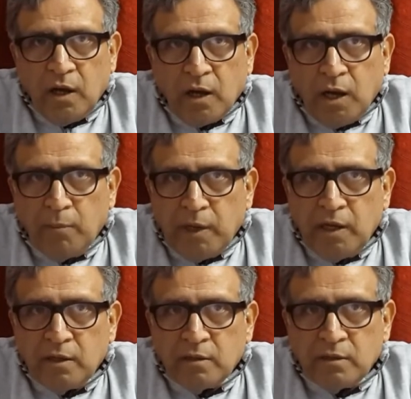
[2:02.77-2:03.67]
coming
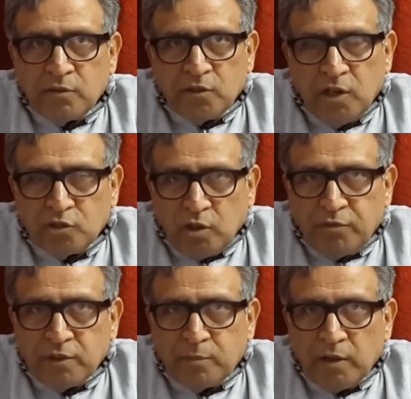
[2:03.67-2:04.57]
in search of
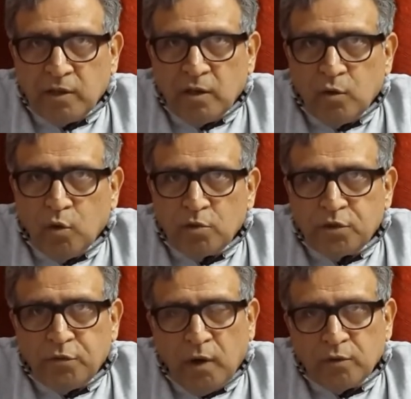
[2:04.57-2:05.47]
his brother,
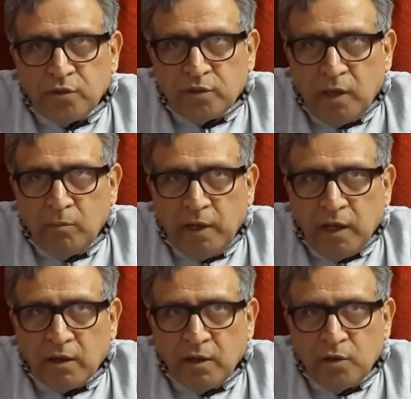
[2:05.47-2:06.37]
also found the same
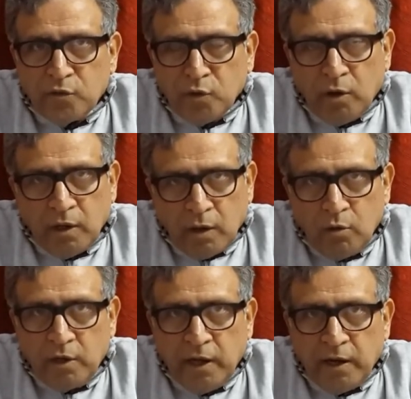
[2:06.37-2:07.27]
lake, saw
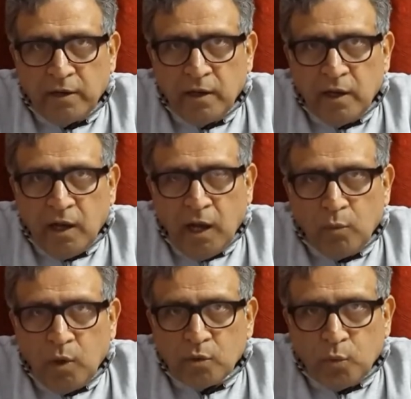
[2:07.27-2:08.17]
Nakul dead,
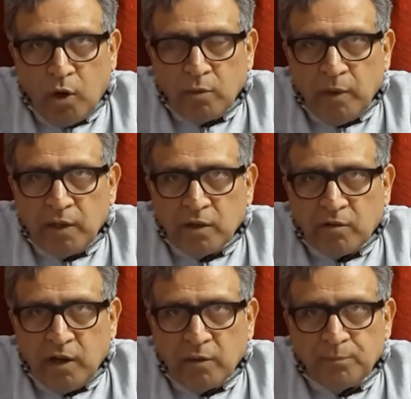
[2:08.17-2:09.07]
and was warned by the
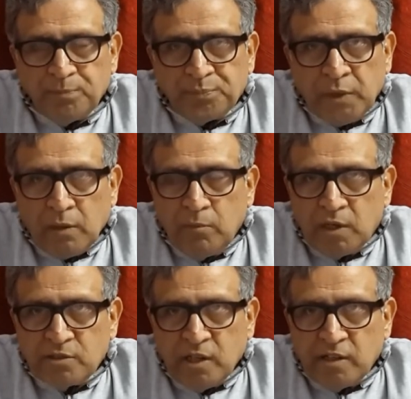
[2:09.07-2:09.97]
crane.
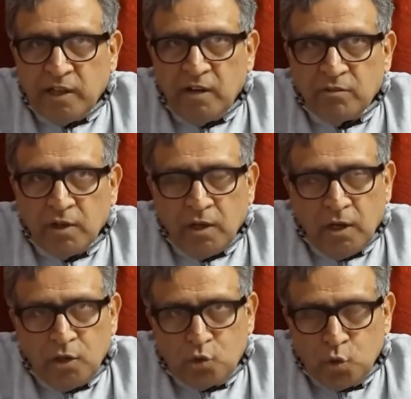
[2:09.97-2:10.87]
But Sahadev
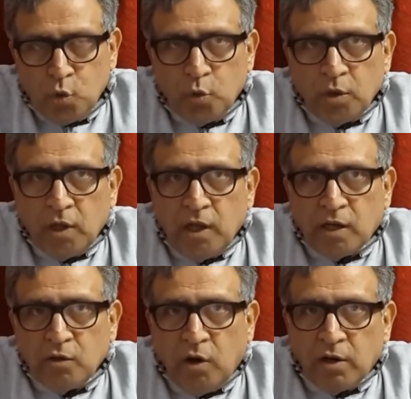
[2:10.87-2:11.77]
too
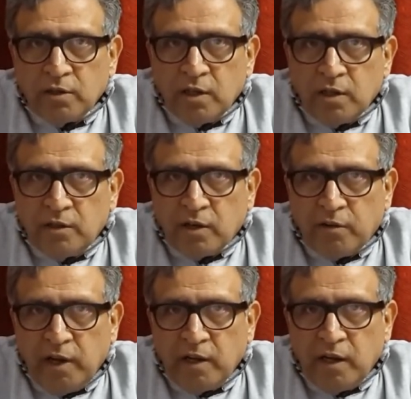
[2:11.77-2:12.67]
ignored the
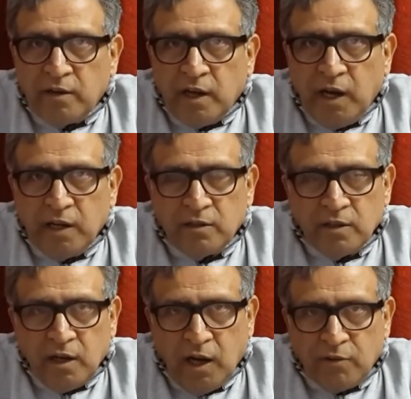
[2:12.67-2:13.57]
crane and died
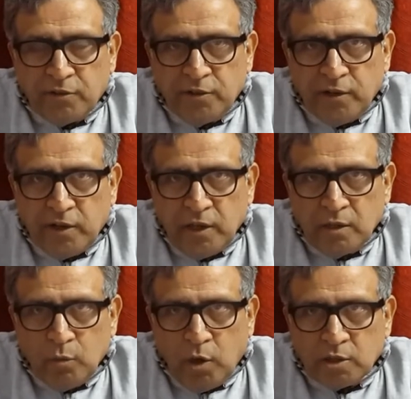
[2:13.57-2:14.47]
after drinking
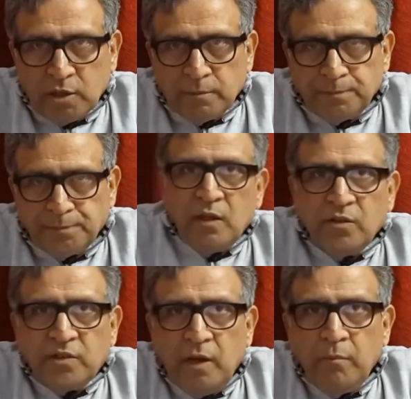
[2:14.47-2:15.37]
the water. In
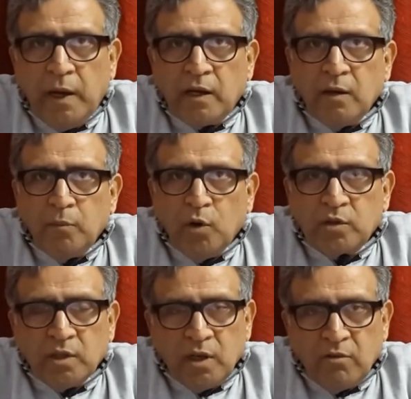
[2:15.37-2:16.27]
the same manner,
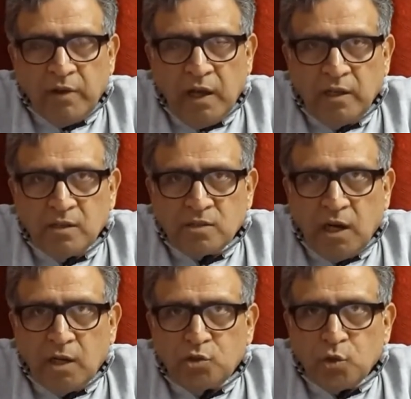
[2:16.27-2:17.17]
both valiant
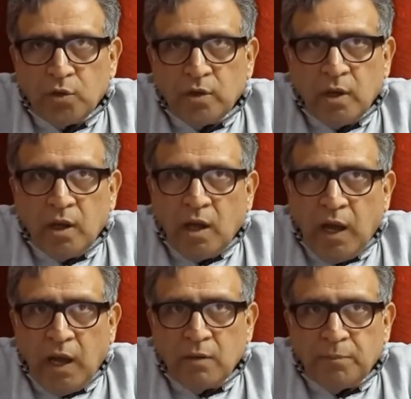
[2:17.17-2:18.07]
Arjun
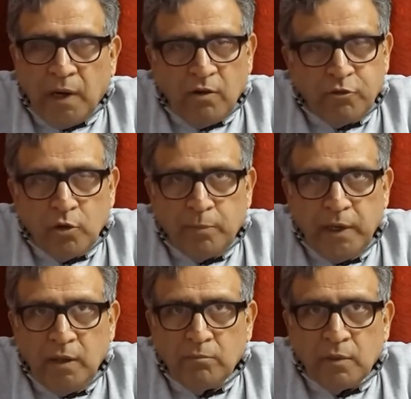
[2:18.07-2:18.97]
and powerful
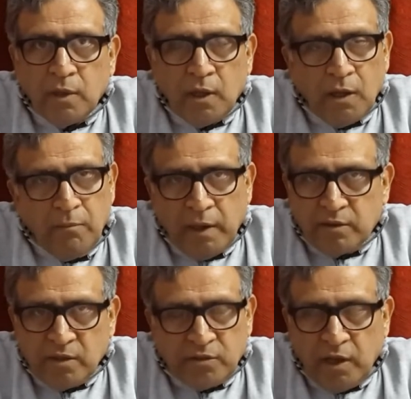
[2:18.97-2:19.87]
Bhim
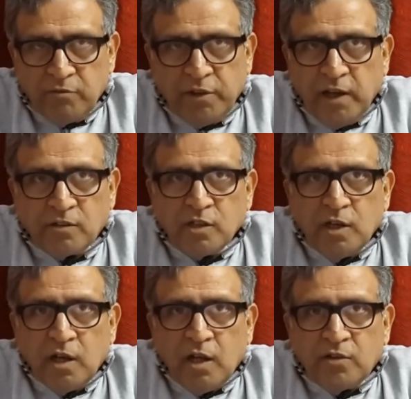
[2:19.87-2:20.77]
met the same fate.
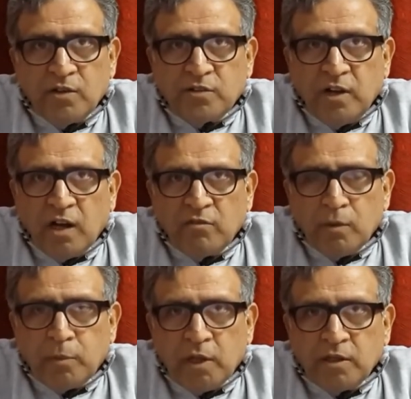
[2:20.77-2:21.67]
Since none of
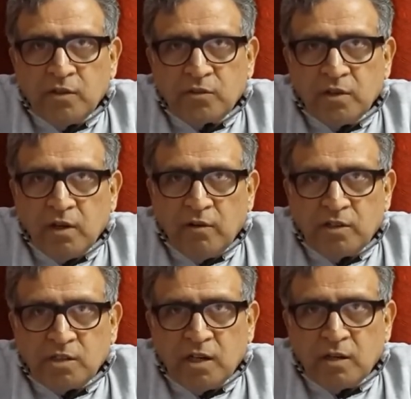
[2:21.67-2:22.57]
the brothers
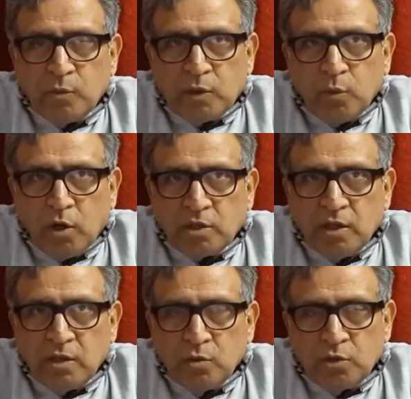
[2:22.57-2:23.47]
returned with water,
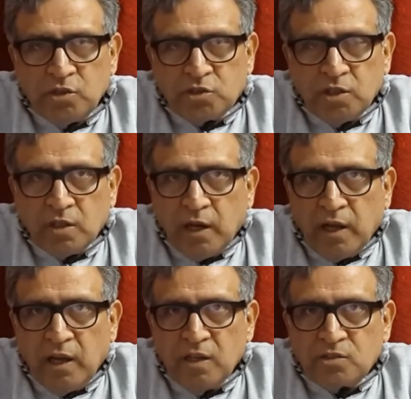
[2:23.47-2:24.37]
Yudhishthir
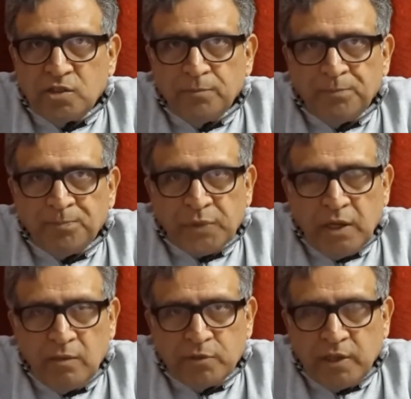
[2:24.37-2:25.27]
engaged
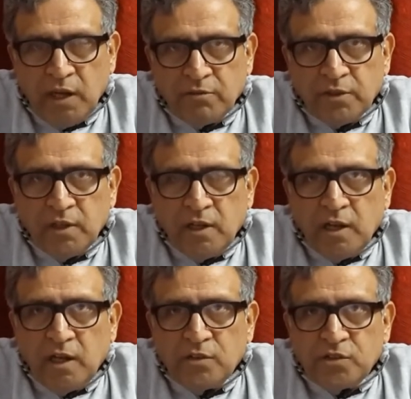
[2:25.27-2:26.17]
himself
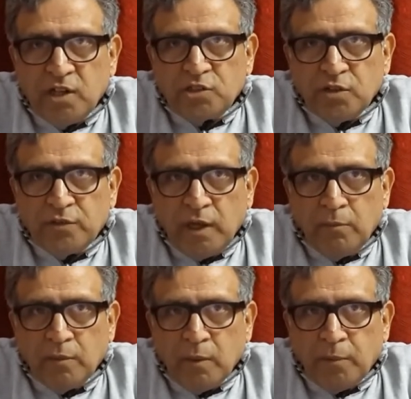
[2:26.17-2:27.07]
in search of
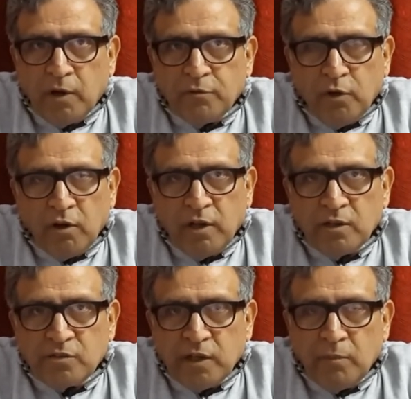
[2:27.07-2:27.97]
them. Upon following
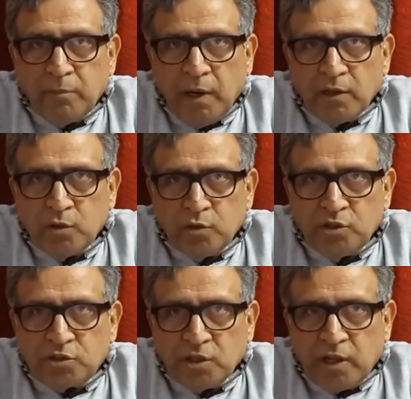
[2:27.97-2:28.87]
the same path,
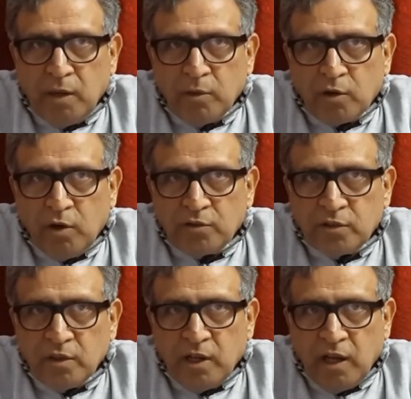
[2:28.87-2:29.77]
Yudhishthir came across
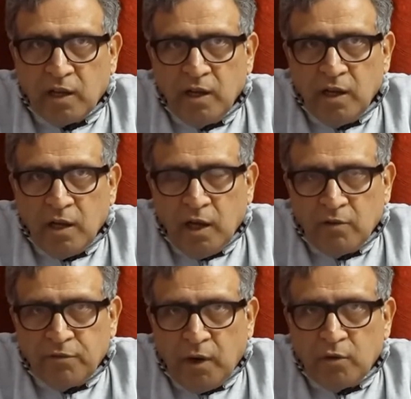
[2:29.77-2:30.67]
the lake
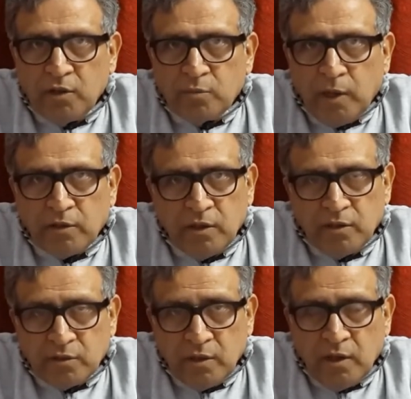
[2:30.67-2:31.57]
and found his
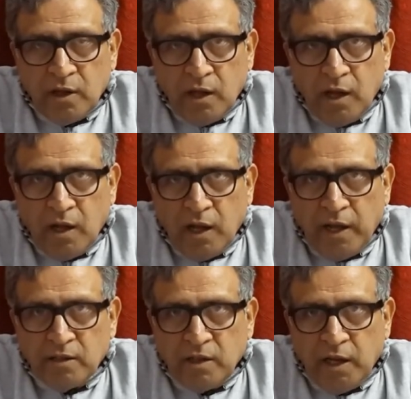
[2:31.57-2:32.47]
brothers
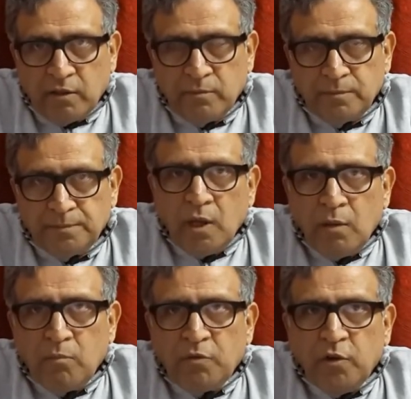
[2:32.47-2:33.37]
lying dead.
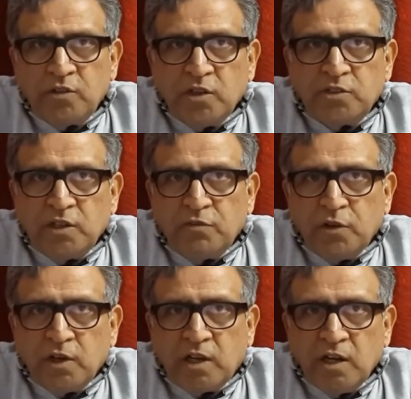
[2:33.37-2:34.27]
Before searching for
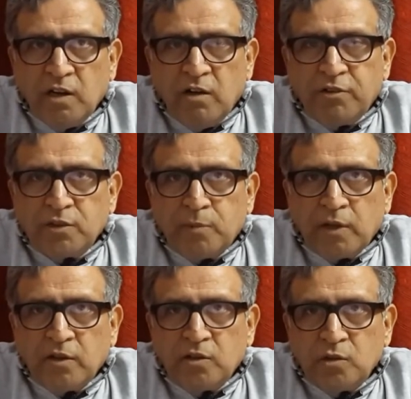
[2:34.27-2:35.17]
the killer of his
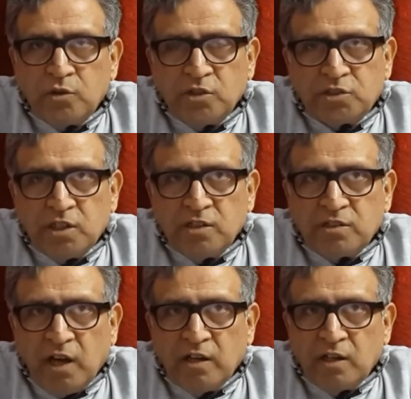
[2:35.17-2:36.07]
brothers, Yudhishthir
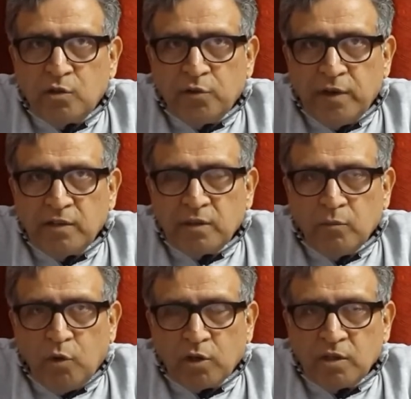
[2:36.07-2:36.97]
decided to drink
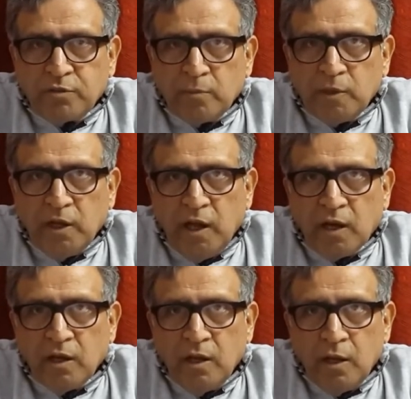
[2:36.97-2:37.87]
some water from the
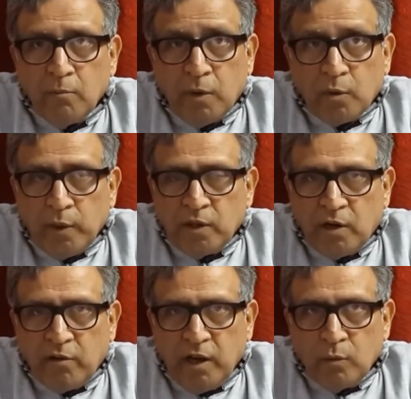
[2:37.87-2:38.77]
lake. But when
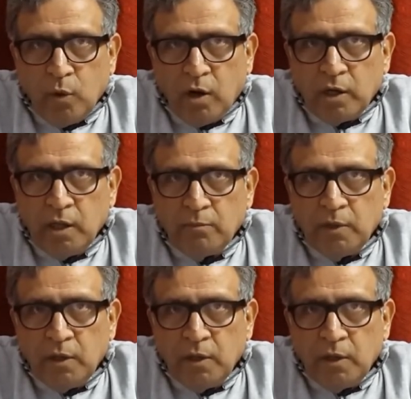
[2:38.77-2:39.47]
the crane warned him,